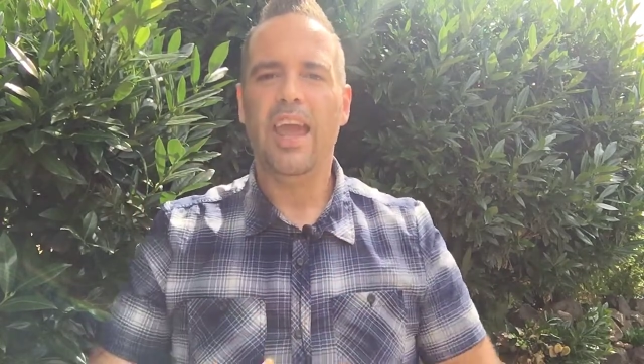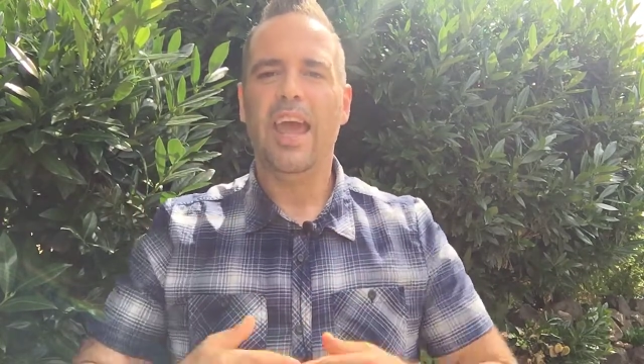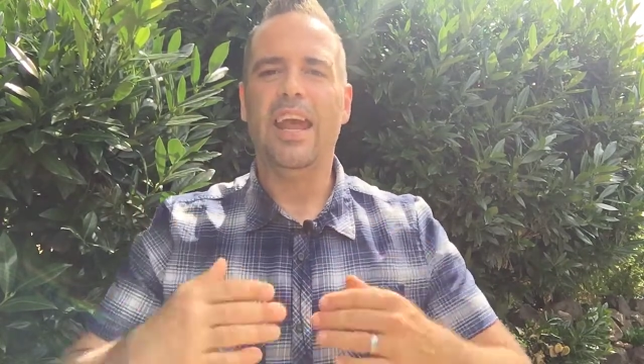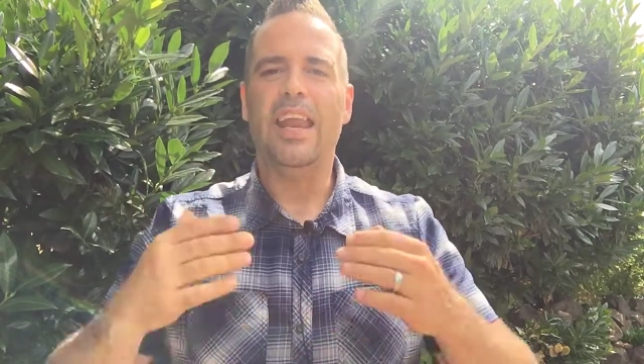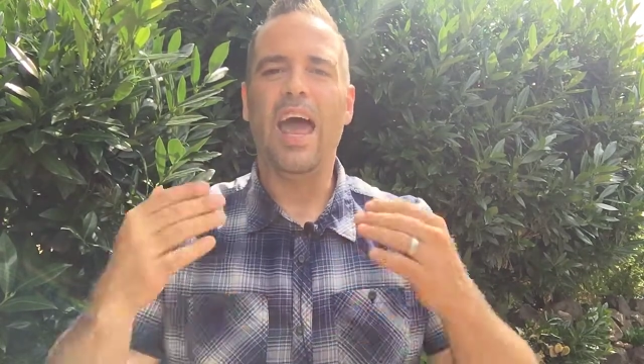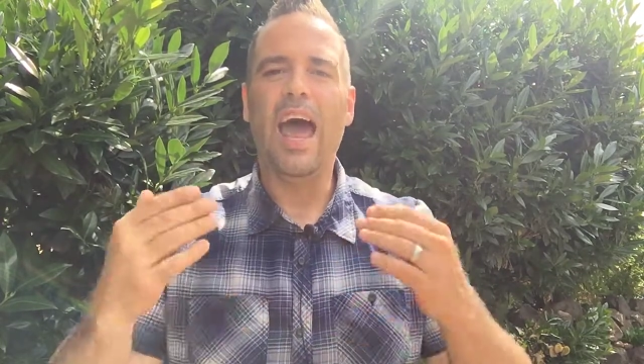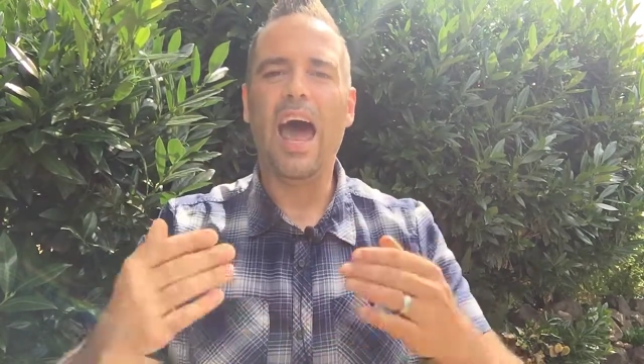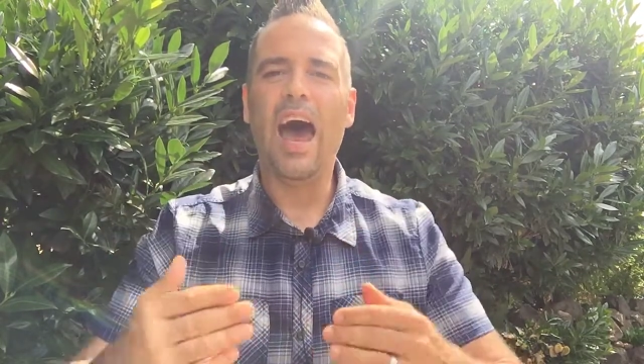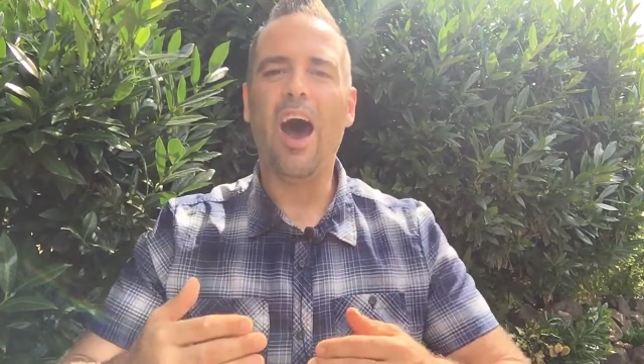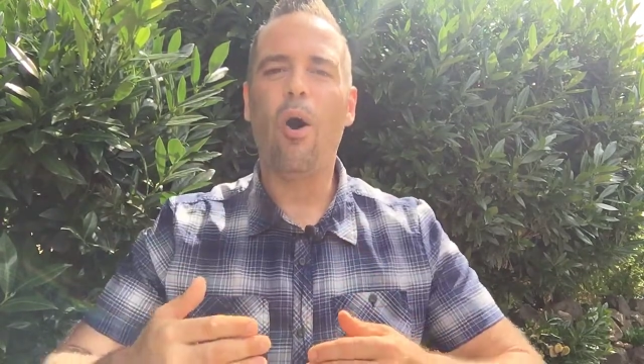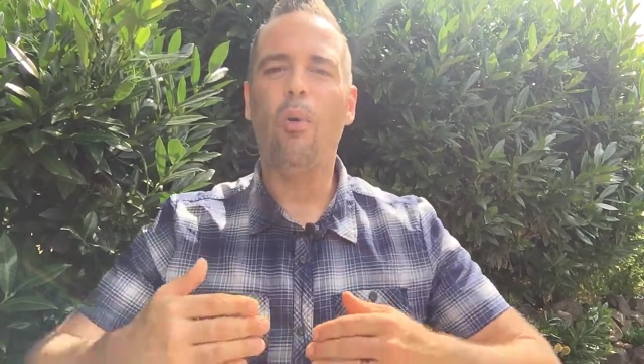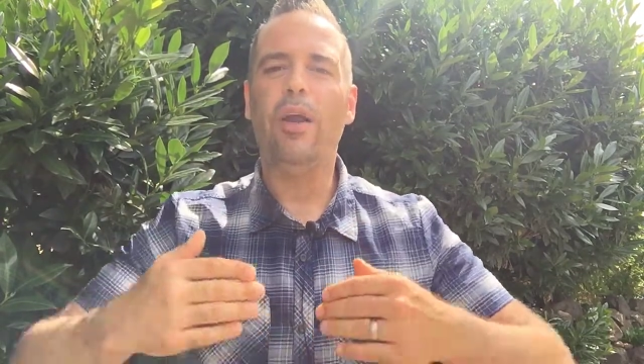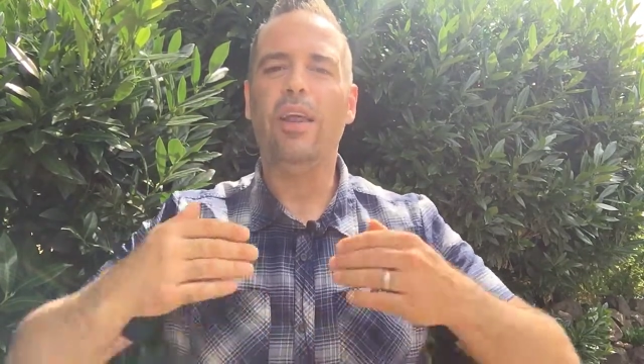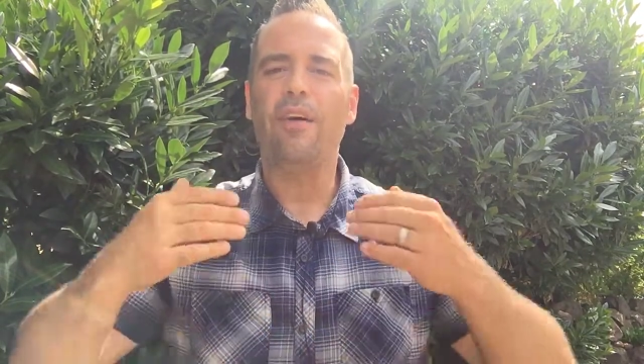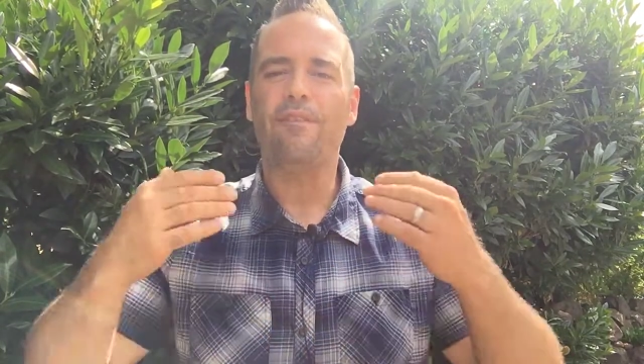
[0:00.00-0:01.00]
and
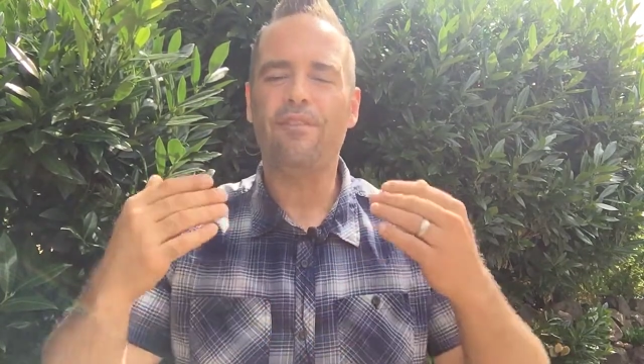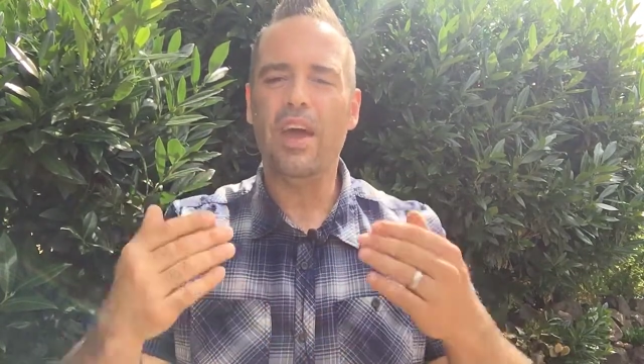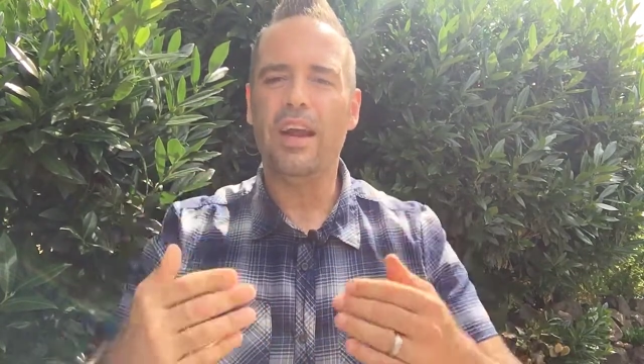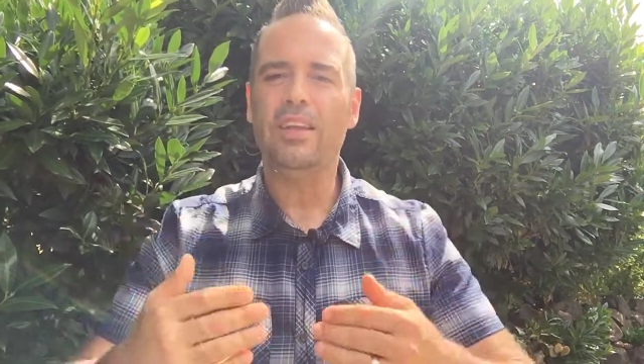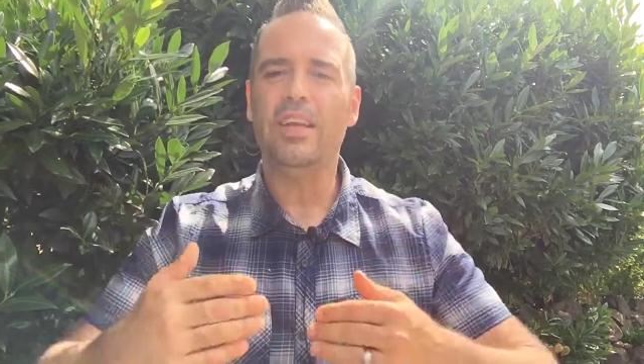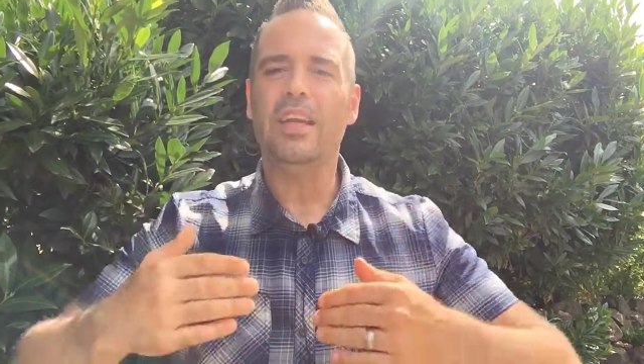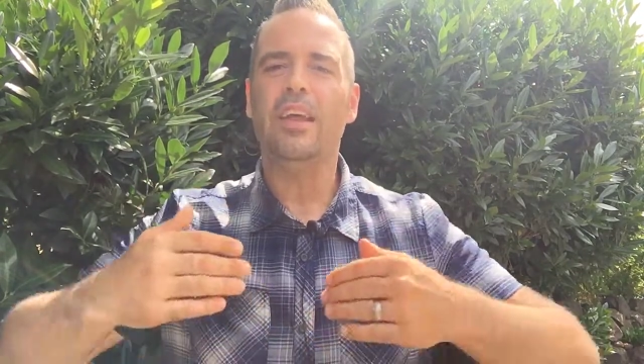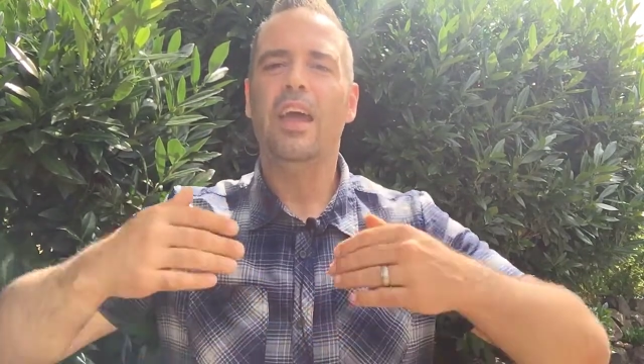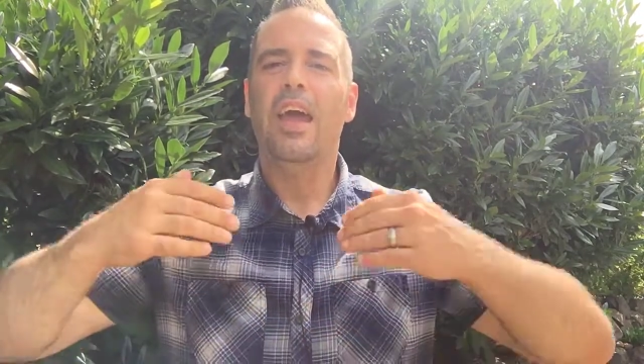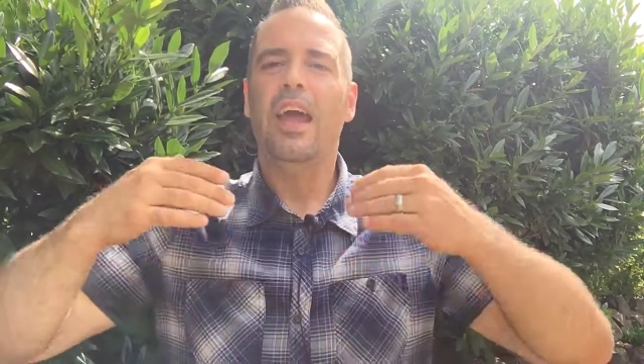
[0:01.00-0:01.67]
how it affected